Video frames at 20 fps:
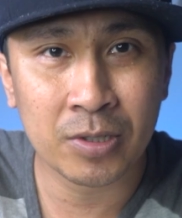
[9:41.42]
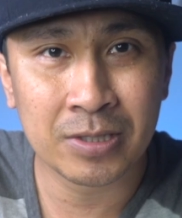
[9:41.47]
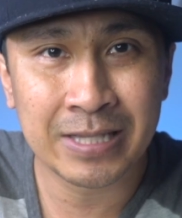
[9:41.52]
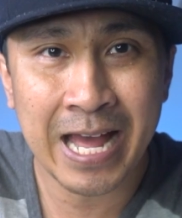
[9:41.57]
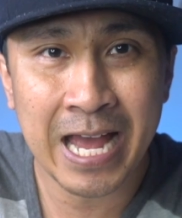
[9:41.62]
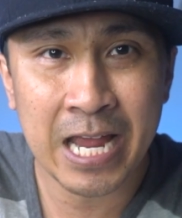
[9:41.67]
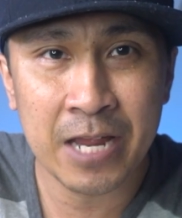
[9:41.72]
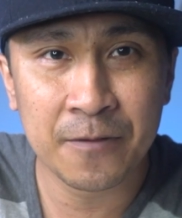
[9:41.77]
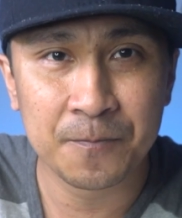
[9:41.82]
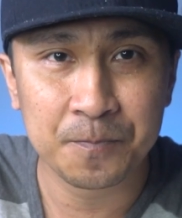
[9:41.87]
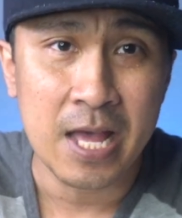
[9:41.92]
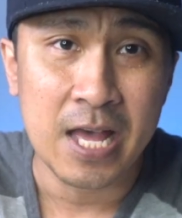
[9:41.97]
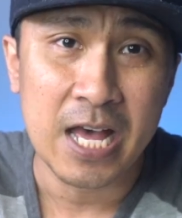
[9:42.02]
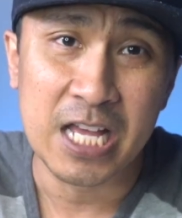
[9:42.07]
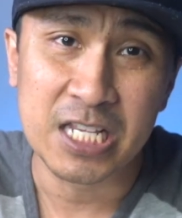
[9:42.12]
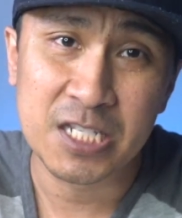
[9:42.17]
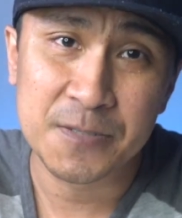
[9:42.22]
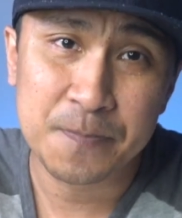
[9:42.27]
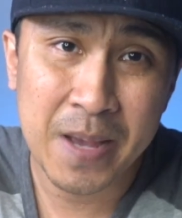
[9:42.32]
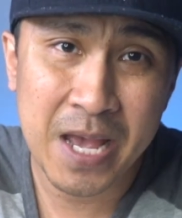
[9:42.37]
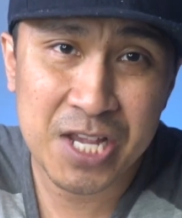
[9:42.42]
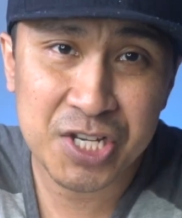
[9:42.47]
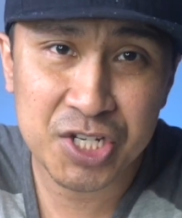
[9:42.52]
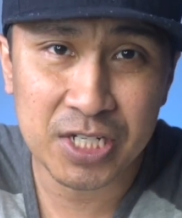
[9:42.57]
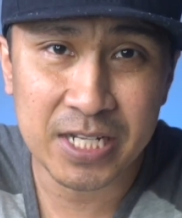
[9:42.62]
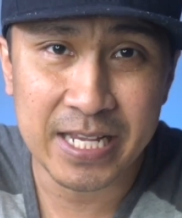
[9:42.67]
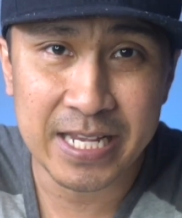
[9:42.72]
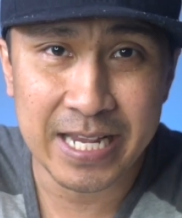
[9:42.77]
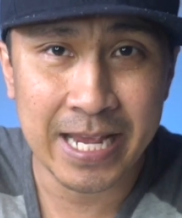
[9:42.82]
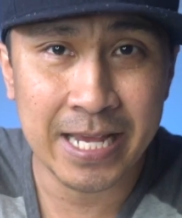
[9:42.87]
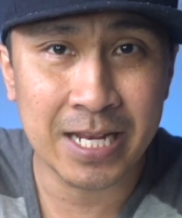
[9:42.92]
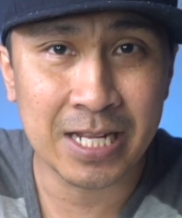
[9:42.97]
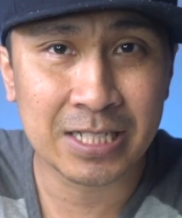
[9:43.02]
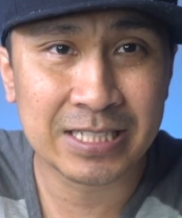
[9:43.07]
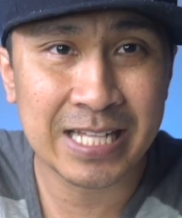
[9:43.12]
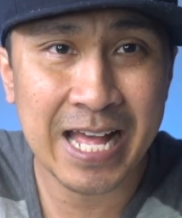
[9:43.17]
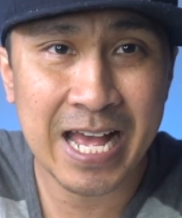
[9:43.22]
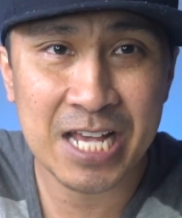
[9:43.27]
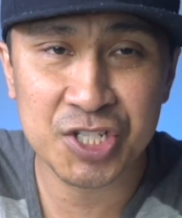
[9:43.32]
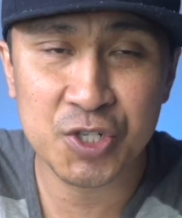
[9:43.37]
life, especially in a
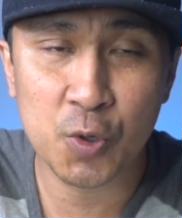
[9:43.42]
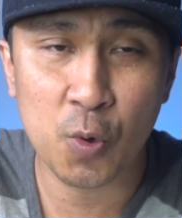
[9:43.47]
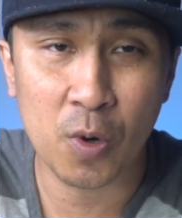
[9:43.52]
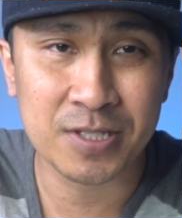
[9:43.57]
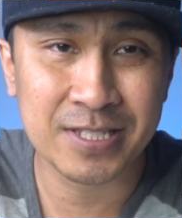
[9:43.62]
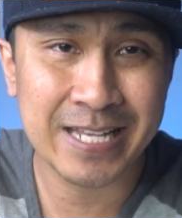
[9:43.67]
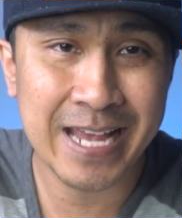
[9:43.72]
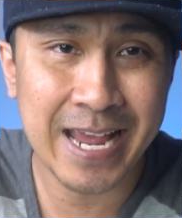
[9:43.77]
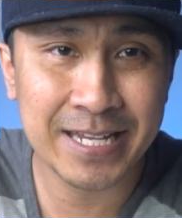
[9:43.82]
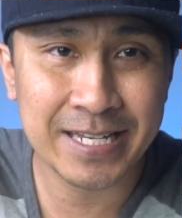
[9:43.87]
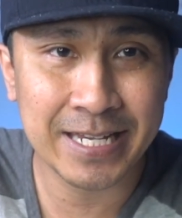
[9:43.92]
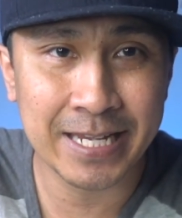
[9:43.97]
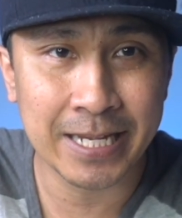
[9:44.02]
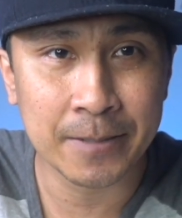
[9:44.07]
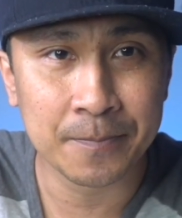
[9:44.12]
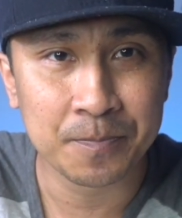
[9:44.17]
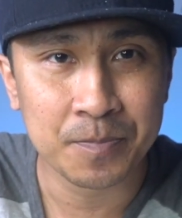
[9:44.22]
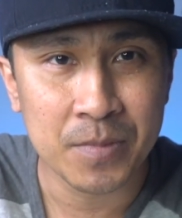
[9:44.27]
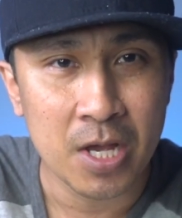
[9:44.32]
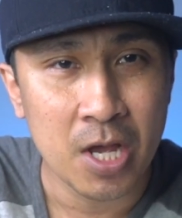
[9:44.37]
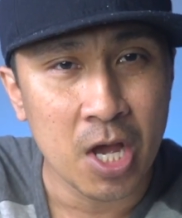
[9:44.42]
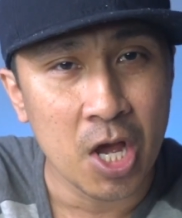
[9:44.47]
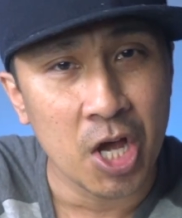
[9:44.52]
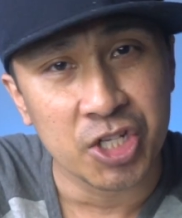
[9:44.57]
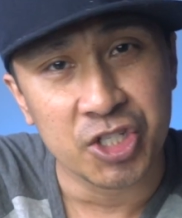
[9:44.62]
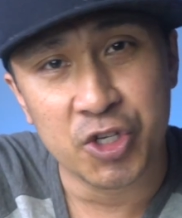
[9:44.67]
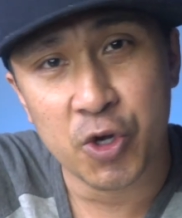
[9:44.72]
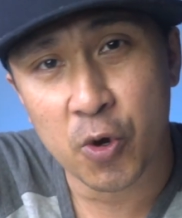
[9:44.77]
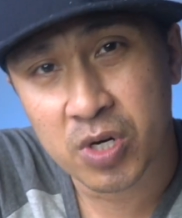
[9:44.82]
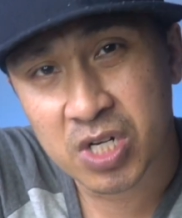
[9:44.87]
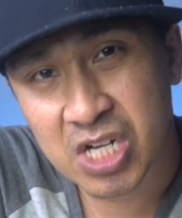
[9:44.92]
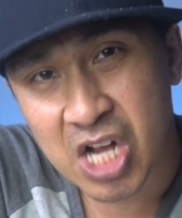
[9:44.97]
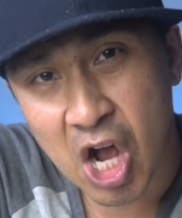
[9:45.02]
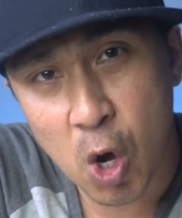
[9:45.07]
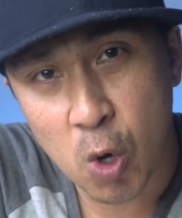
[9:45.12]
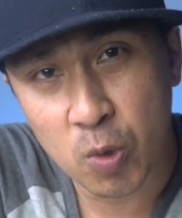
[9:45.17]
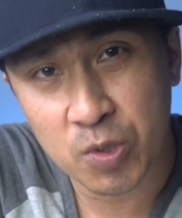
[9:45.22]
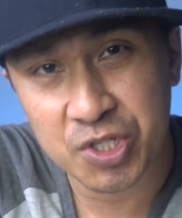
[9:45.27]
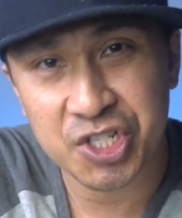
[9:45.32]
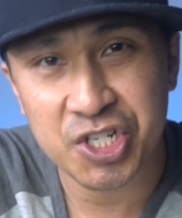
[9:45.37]
class you are taking, your
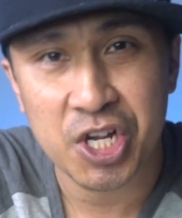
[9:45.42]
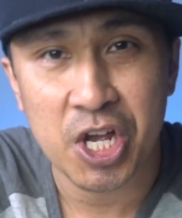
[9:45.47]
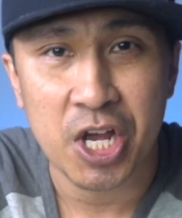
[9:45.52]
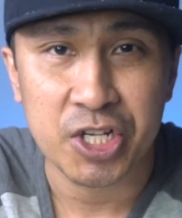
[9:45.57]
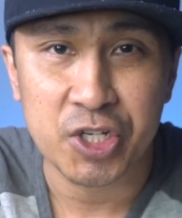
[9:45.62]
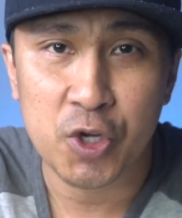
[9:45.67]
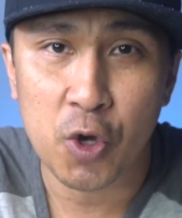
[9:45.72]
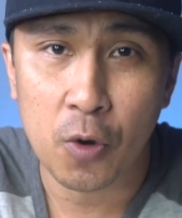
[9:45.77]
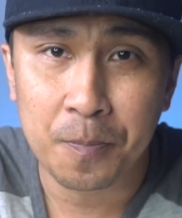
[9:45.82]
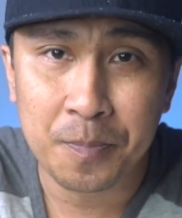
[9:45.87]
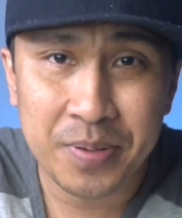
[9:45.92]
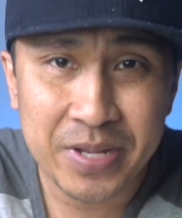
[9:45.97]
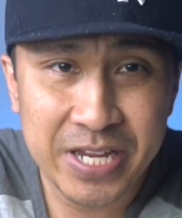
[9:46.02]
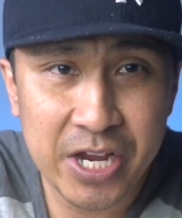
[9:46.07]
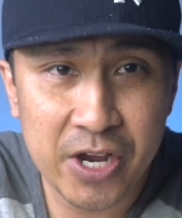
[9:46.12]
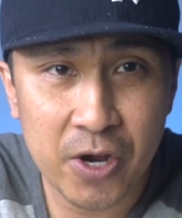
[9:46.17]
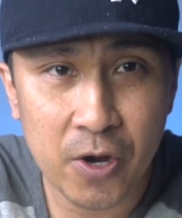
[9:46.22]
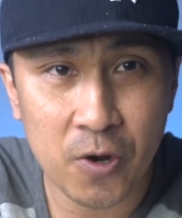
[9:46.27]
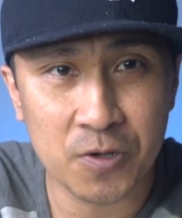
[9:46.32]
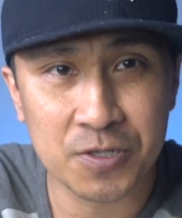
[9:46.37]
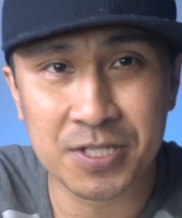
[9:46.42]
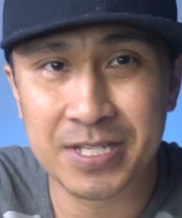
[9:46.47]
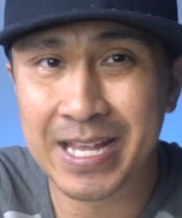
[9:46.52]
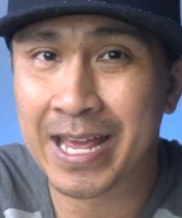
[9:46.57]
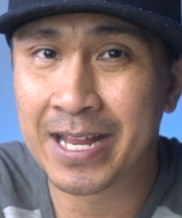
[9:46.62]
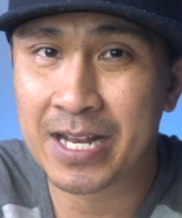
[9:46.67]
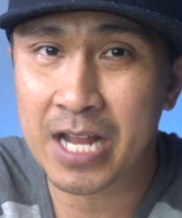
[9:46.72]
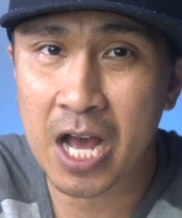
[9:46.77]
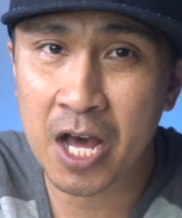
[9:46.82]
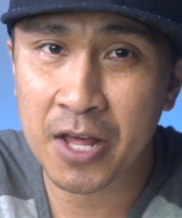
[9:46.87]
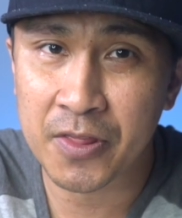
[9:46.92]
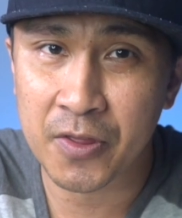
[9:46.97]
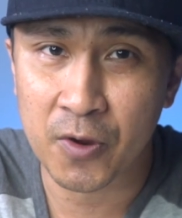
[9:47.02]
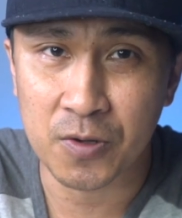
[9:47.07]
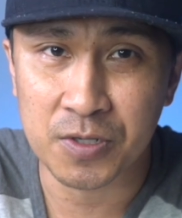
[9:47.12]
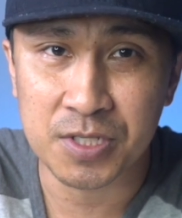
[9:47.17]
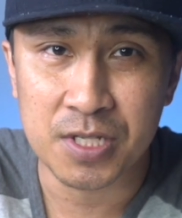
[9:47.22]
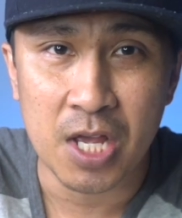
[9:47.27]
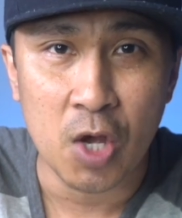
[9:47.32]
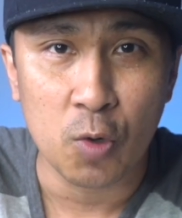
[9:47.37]
coach, Your peers and
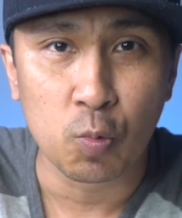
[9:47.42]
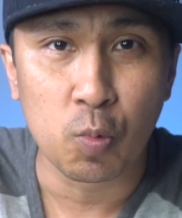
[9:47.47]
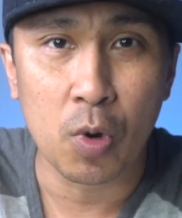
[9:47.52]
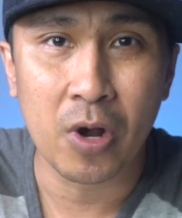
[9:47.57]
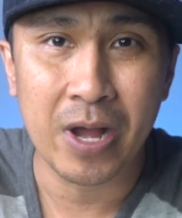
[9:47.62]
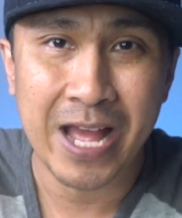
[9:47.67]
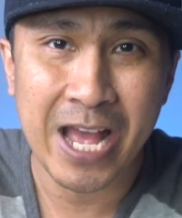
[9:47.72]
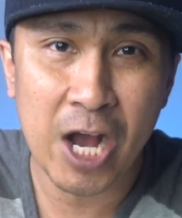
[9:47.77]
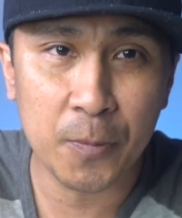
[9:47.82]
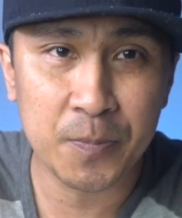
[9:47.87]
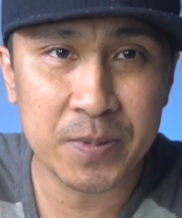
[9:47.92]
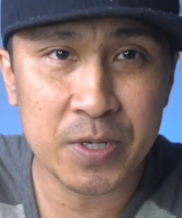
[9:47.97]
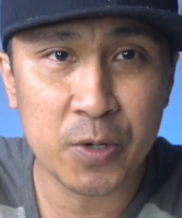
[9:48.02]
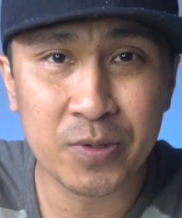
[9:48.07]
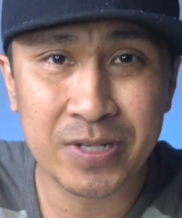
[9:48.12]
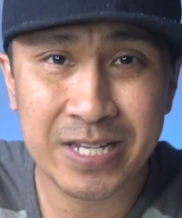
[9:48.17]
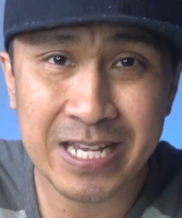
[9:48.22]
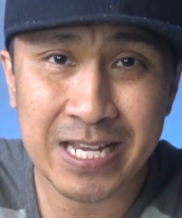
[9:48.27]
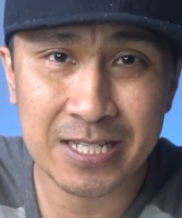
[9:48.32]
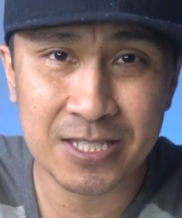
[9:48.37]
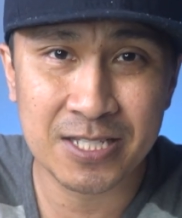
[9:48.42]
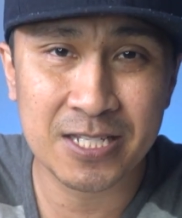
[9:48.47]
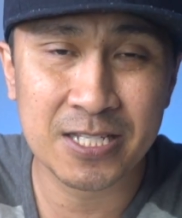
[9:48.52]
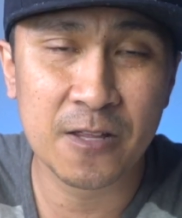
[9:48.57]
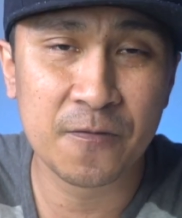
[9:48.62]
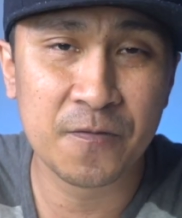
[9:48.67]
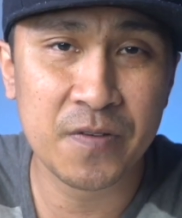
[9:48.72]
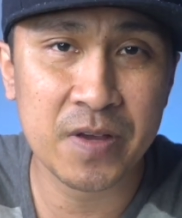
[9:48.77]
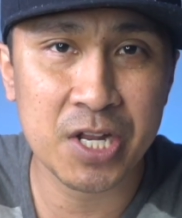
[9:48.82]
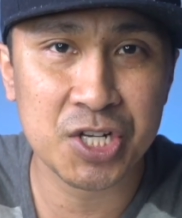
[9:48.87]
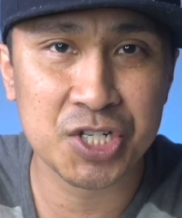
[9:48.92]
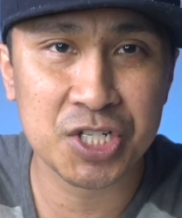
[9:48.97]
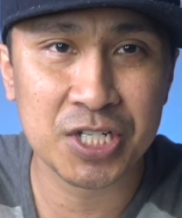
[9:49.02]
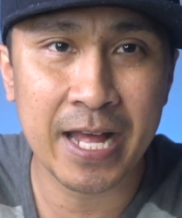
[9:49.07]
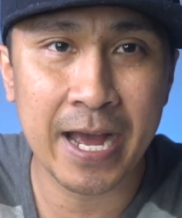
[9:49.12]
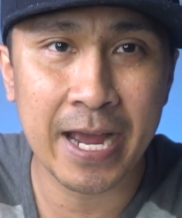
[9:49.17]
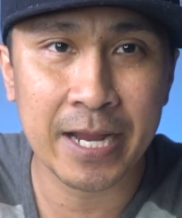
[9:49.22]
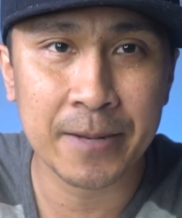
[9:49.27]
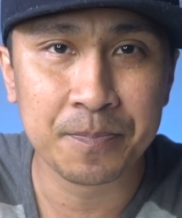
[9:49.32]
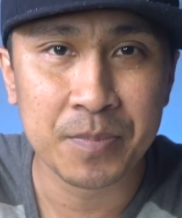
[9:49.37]
others will help you get to the finish
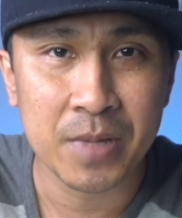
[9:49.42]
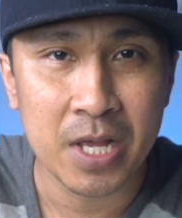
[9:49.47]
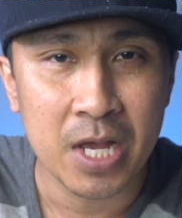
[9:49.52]
line.